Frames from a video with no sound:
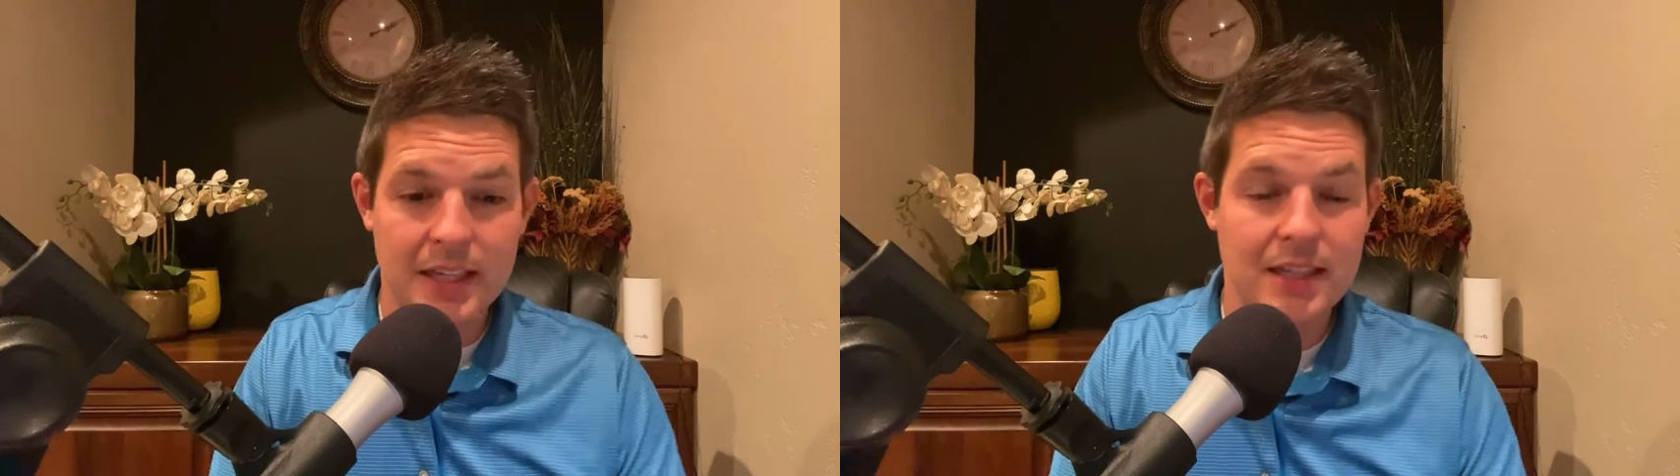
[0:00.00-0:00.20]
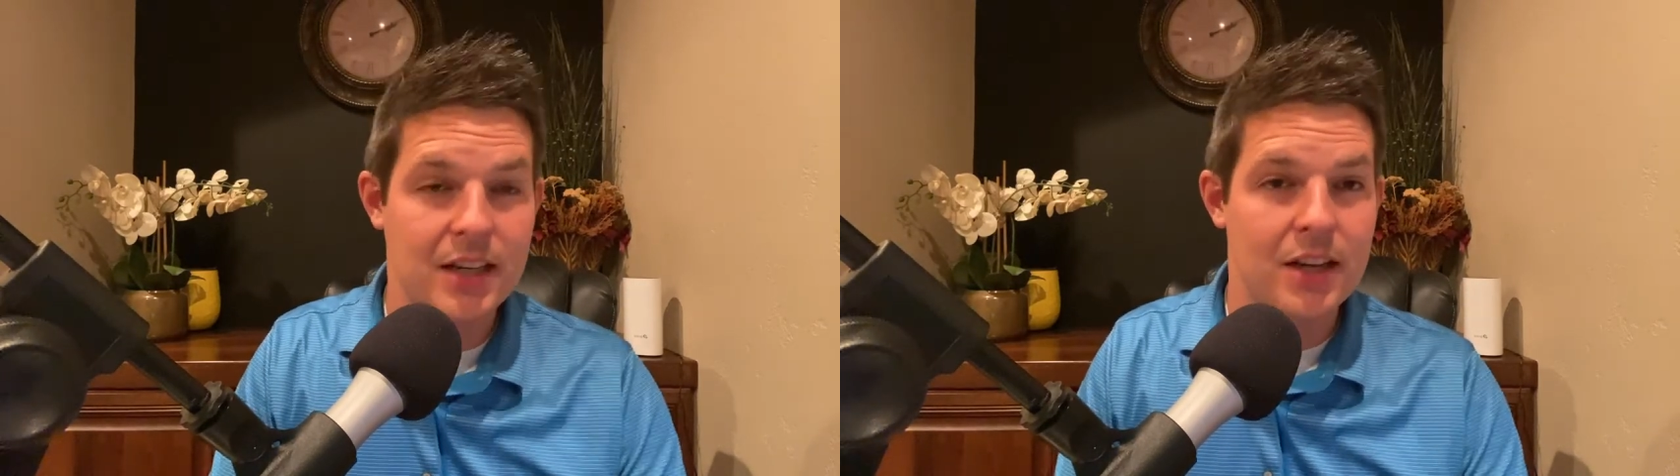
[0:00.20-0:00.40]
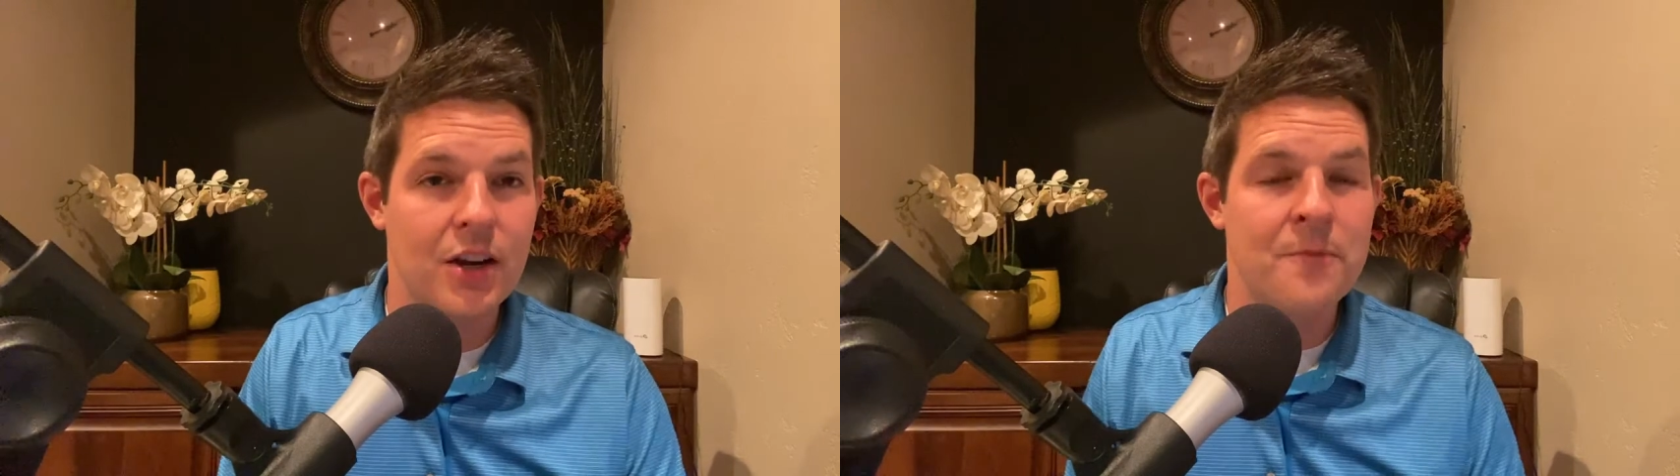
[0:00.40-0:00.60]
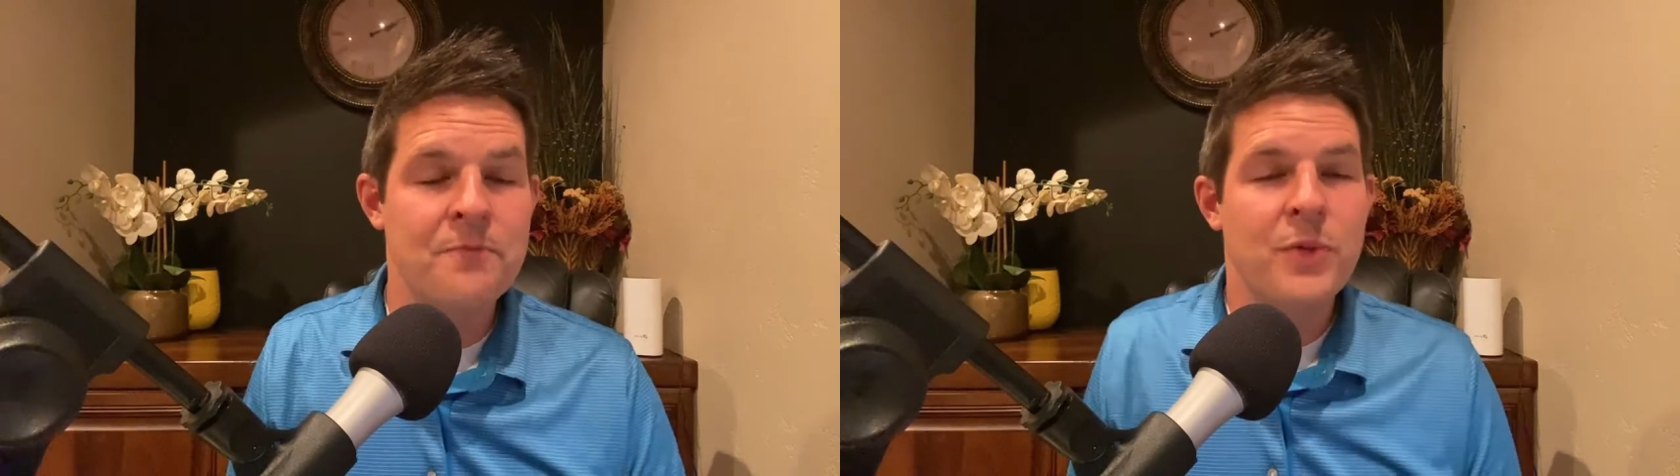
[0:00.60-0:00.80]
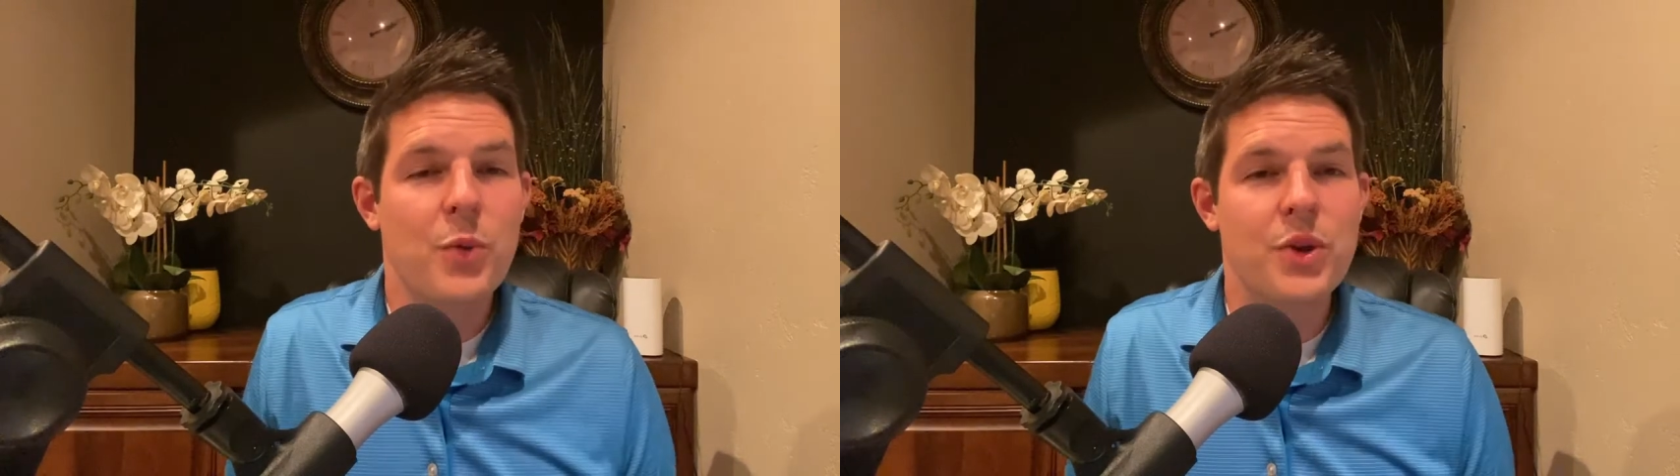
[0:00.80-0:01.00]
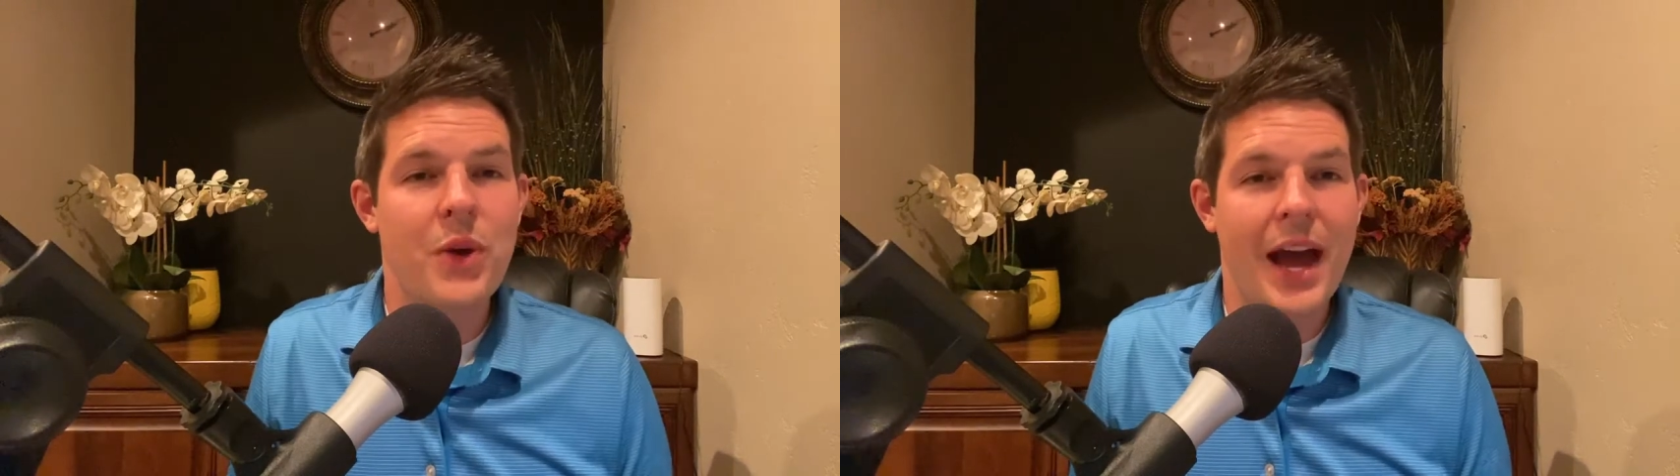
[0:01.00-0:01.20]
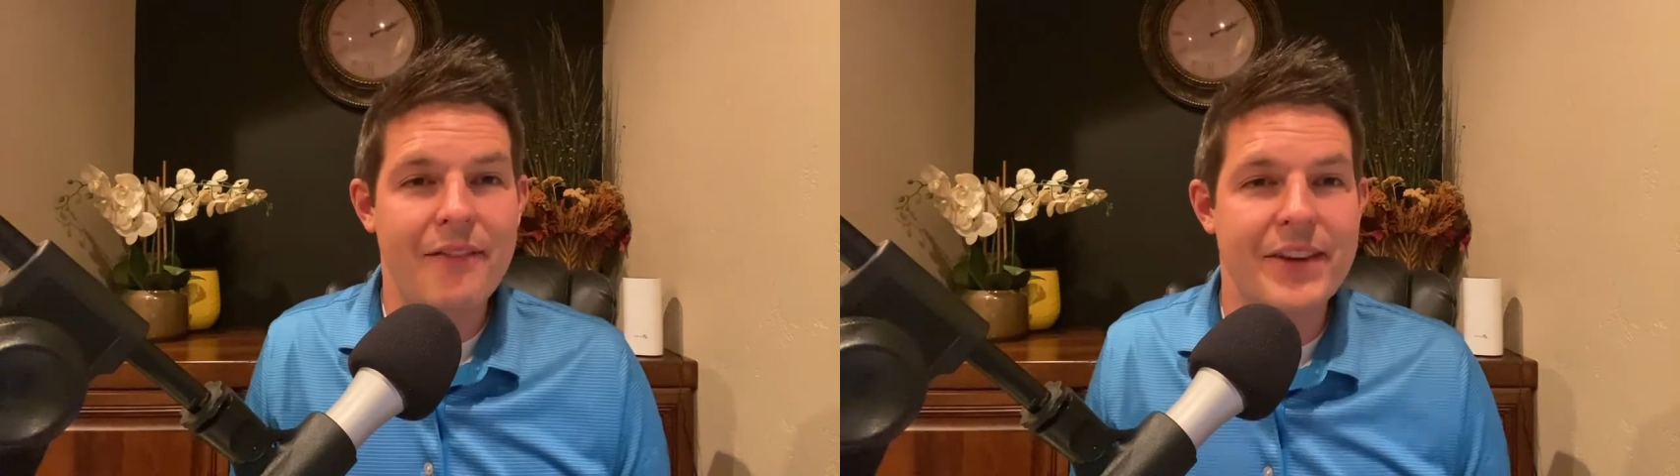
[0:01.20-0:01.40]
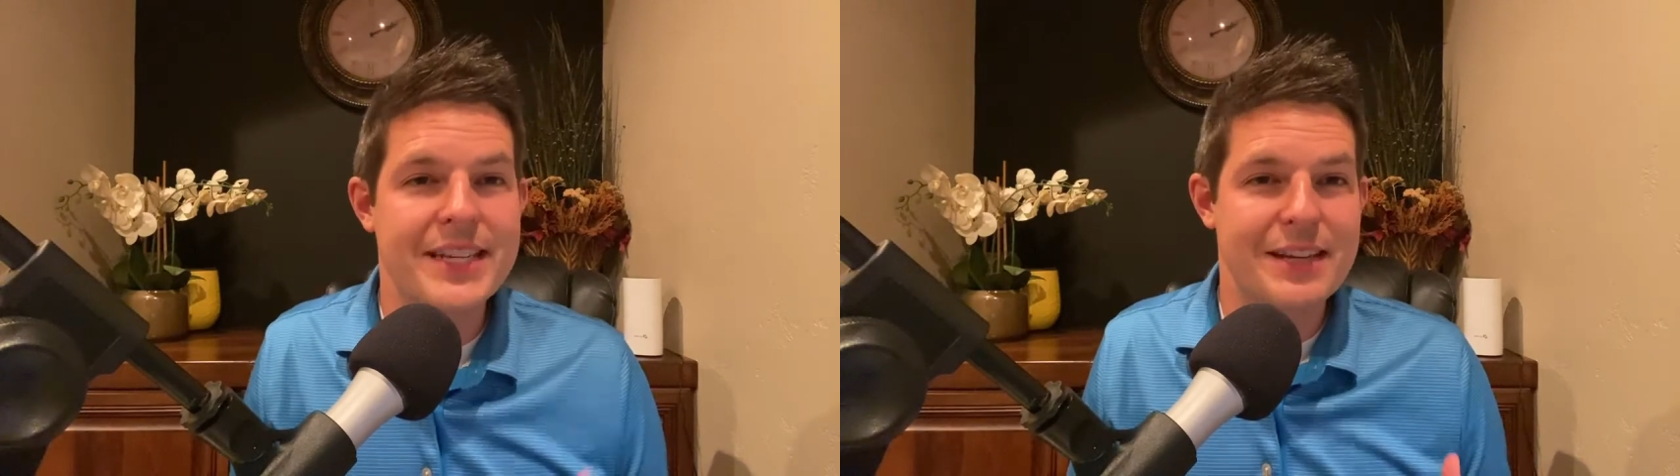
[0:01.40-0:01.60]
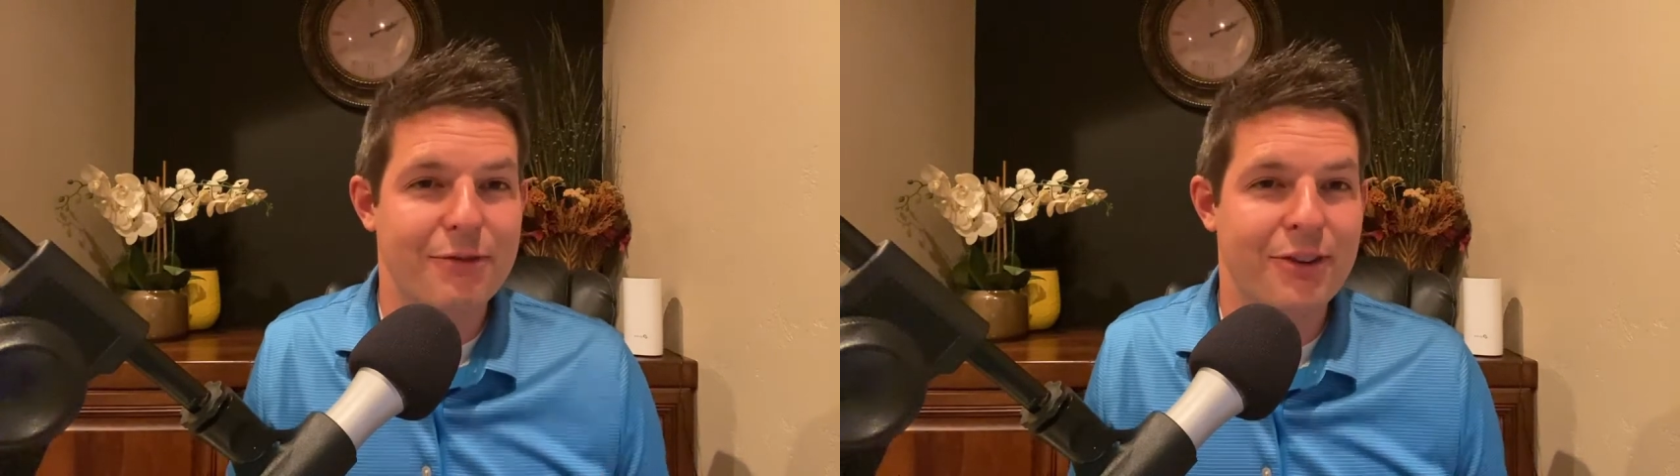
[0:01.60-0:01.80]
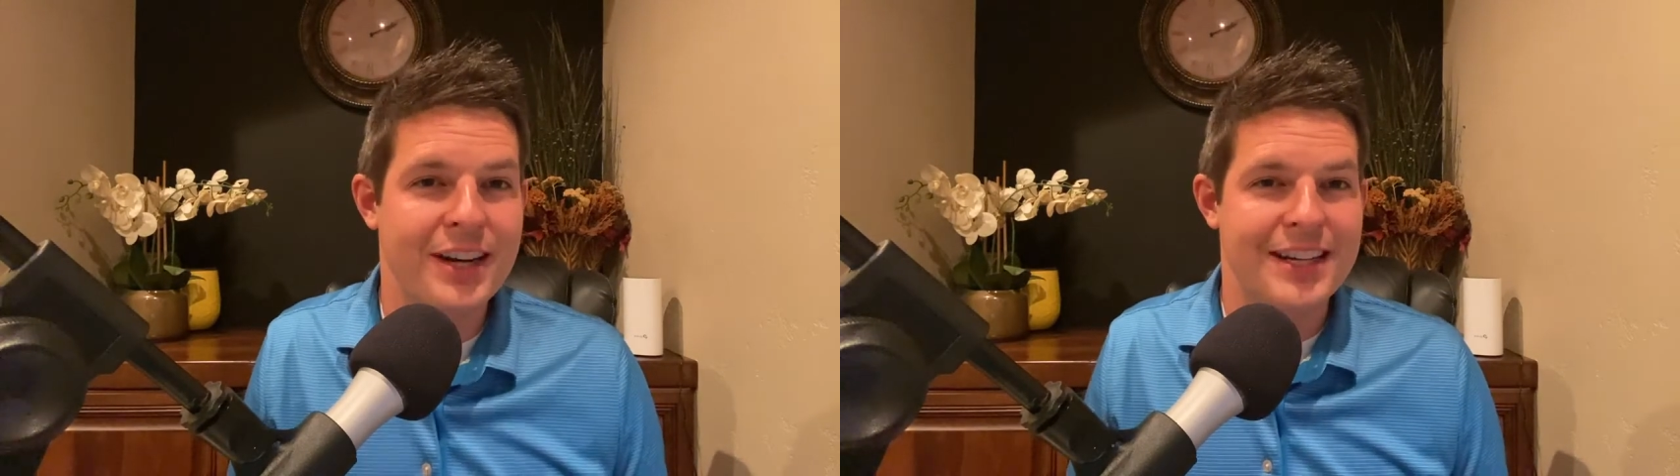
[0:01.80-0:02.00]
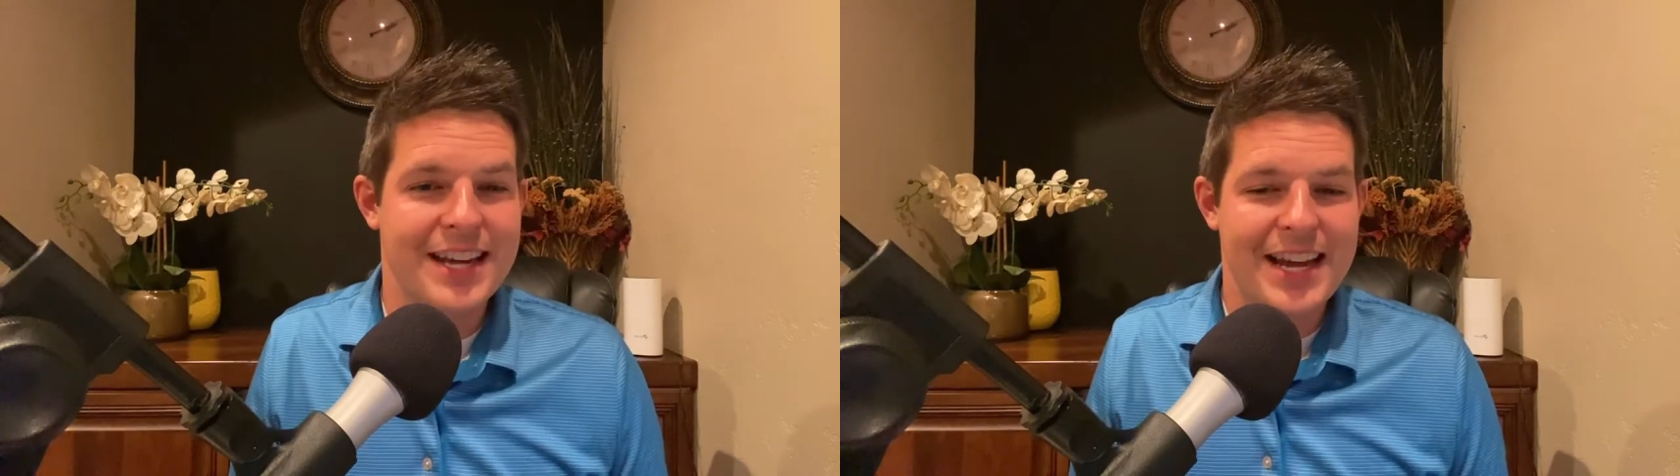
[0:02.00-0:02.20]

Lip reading: And, when you have a different